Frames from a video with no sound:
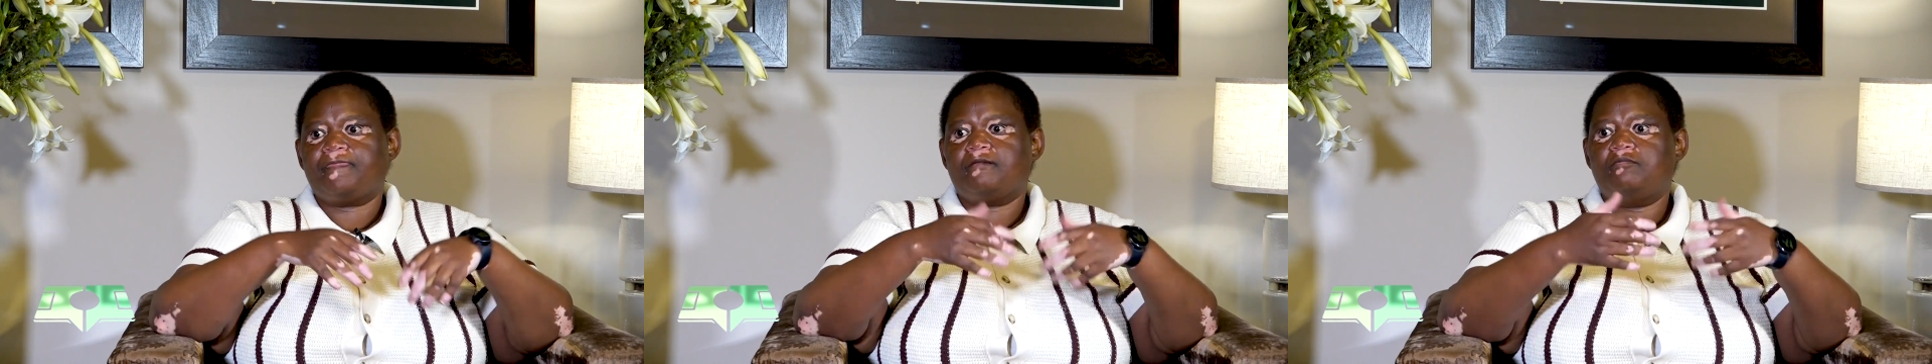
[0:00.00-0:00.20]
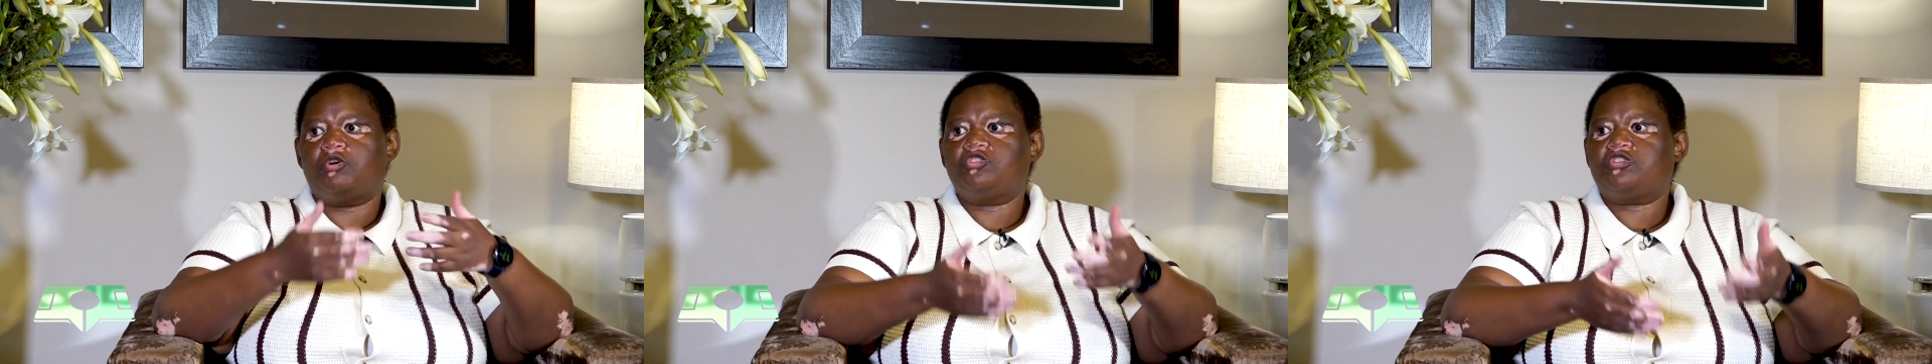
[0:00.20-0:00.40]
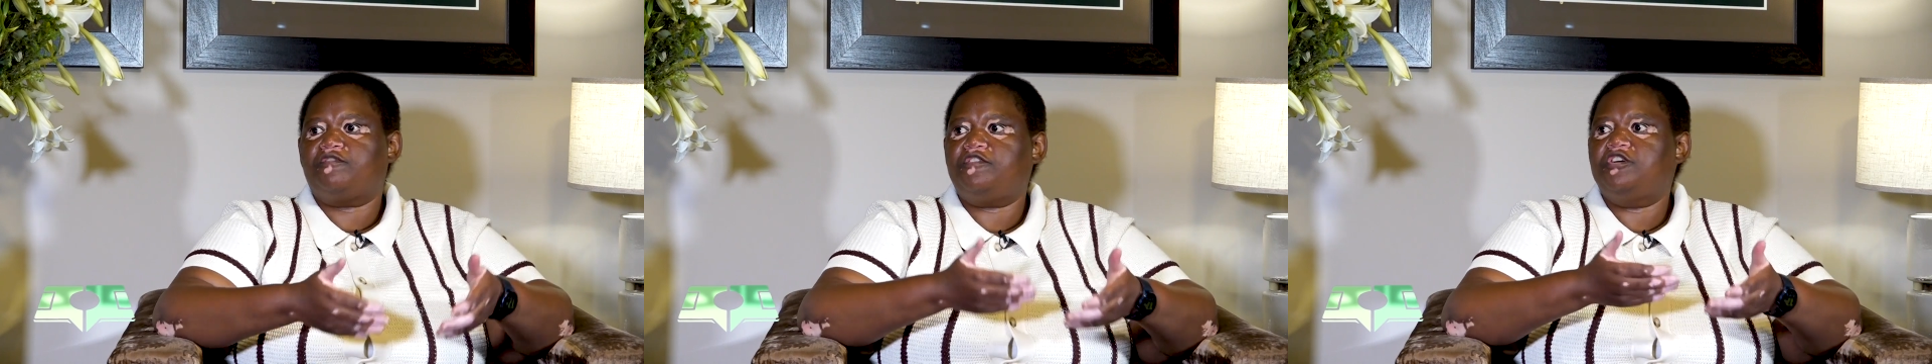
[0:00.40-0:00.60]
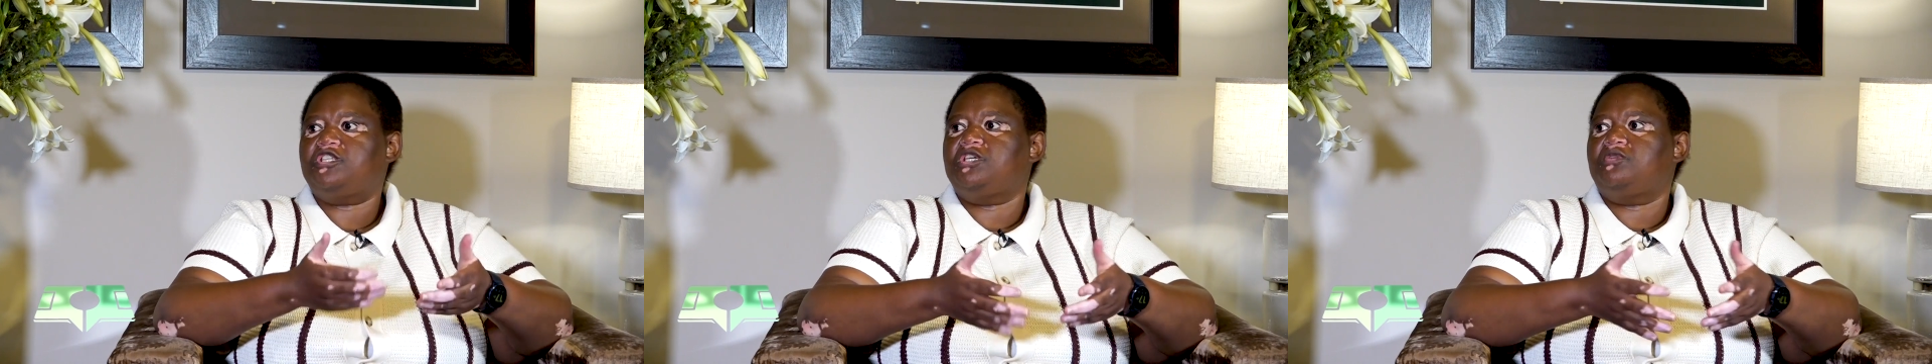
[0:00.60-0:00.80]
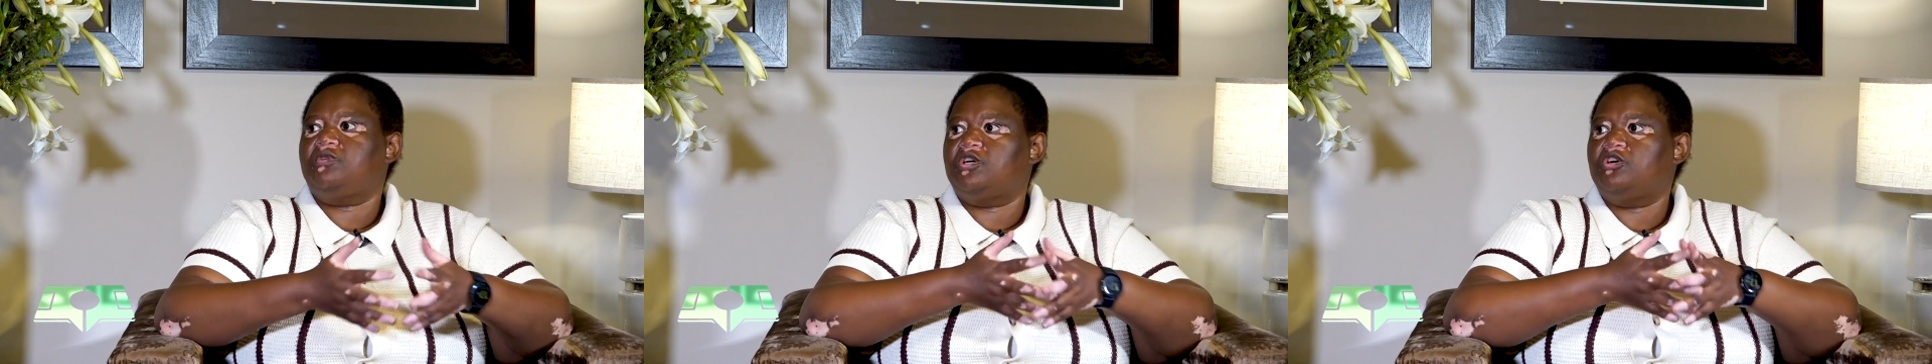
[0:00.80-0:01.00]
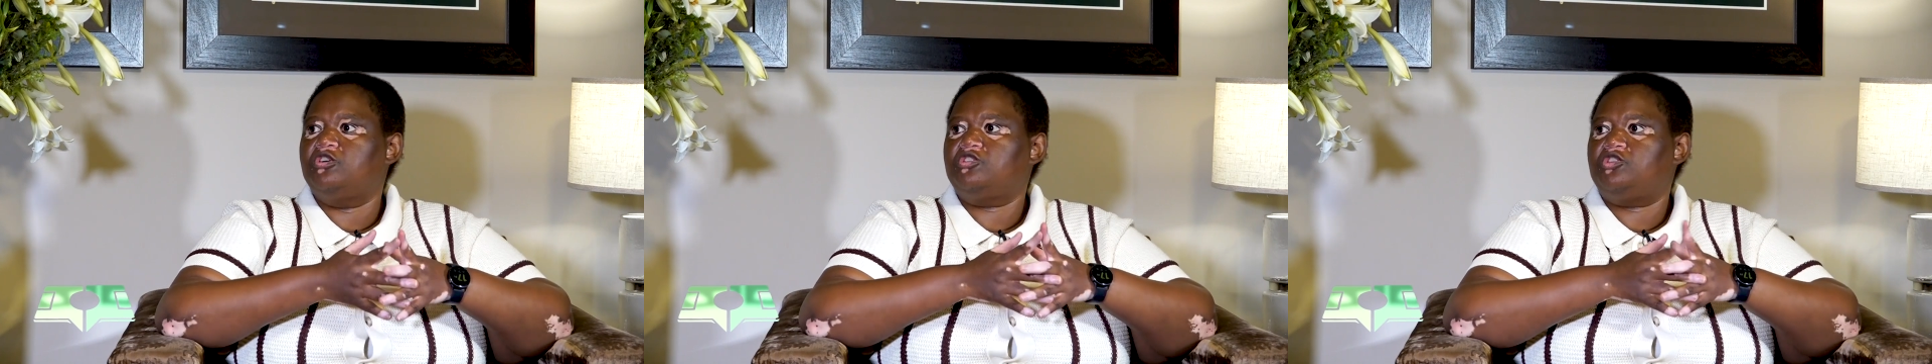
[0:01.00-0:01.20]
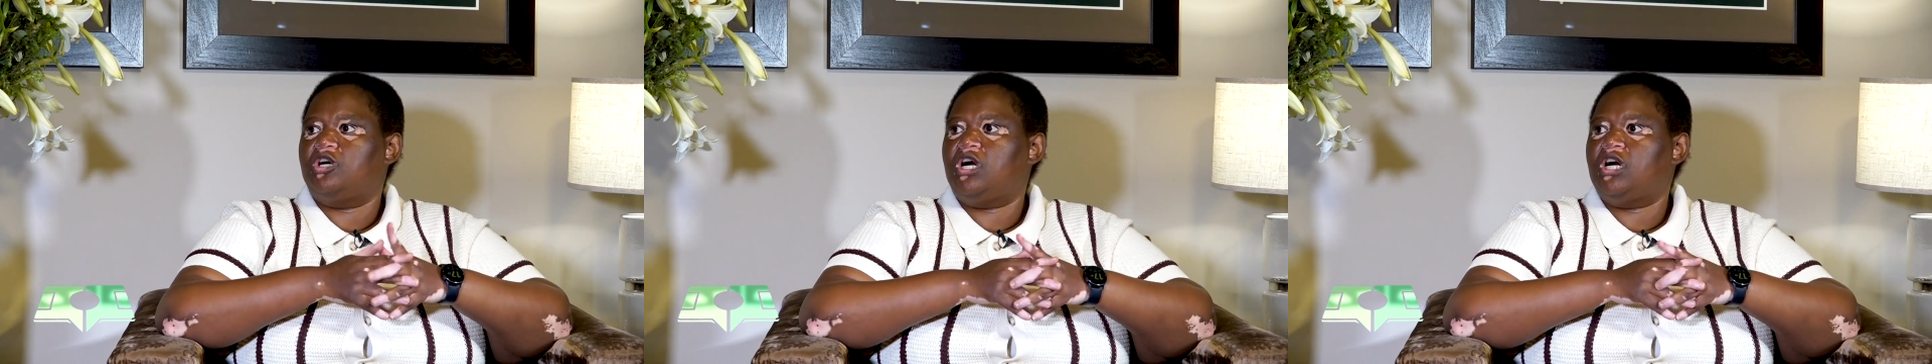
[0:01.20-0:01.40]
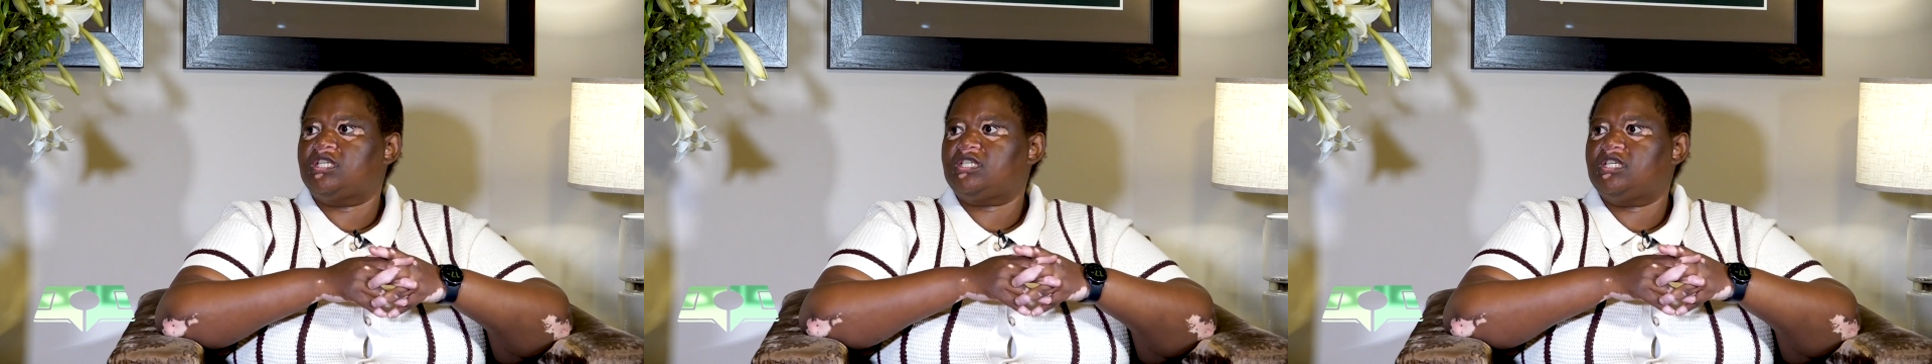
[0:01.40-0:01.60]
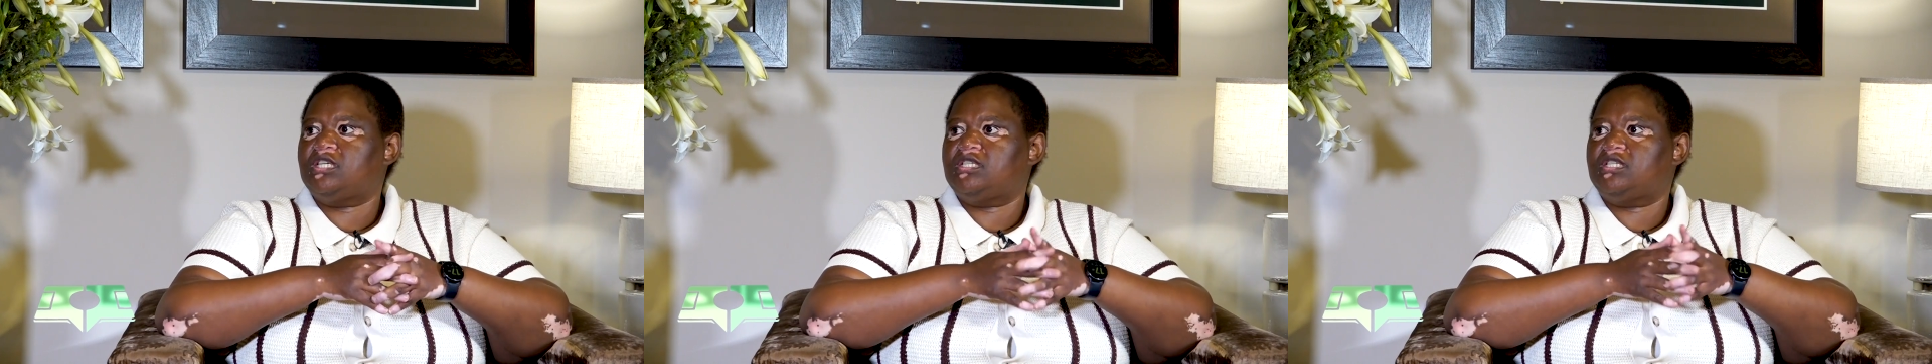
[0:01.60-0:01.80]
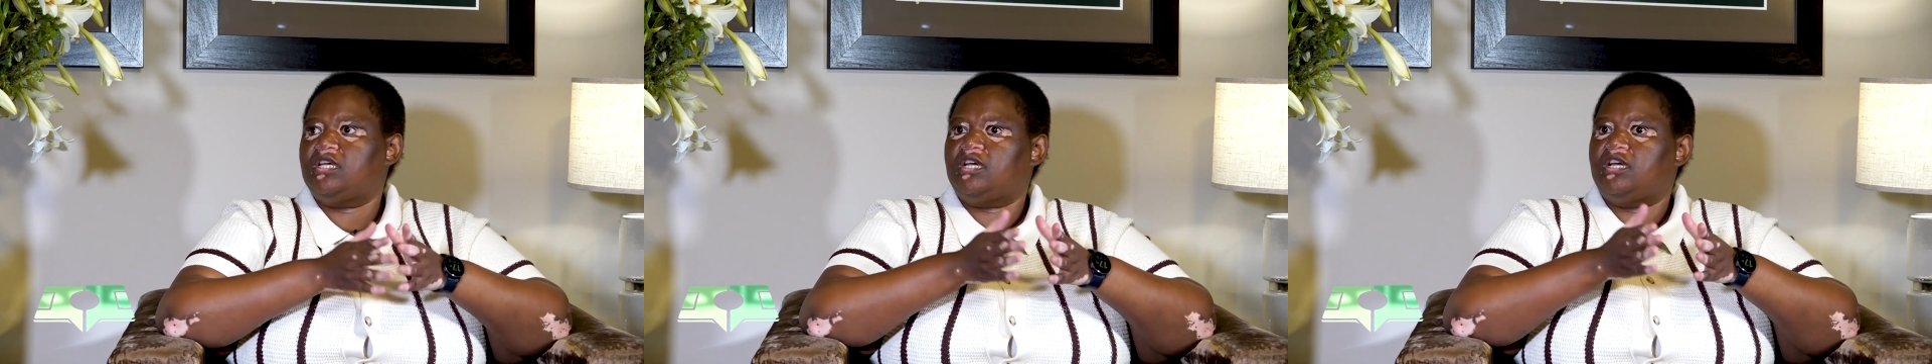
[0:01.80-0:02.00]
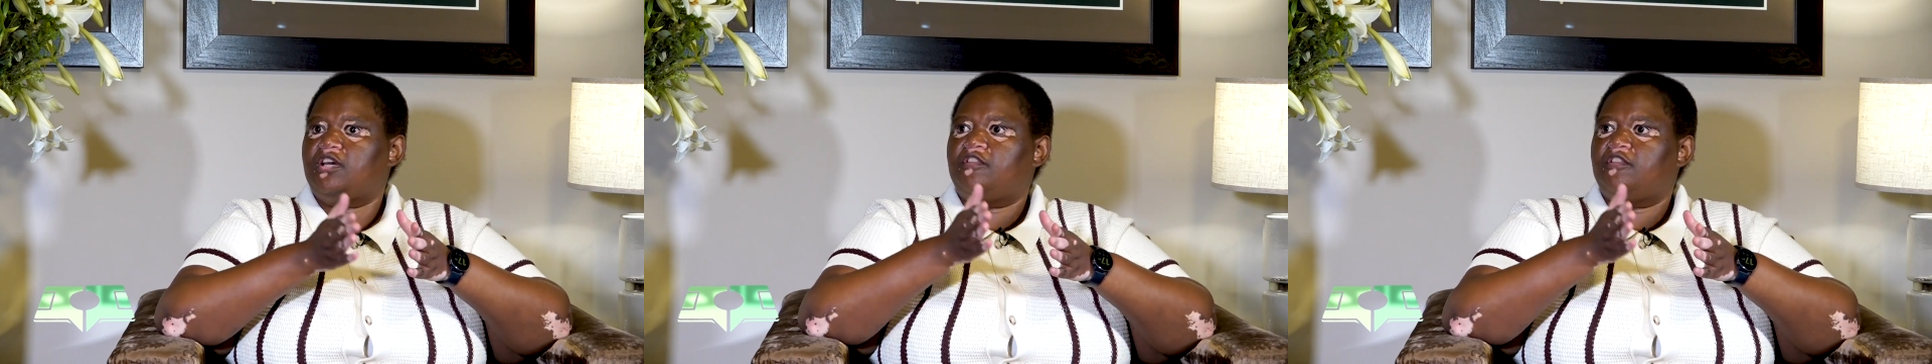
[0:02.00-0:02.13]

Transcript: Because the first thing we're going to ask is,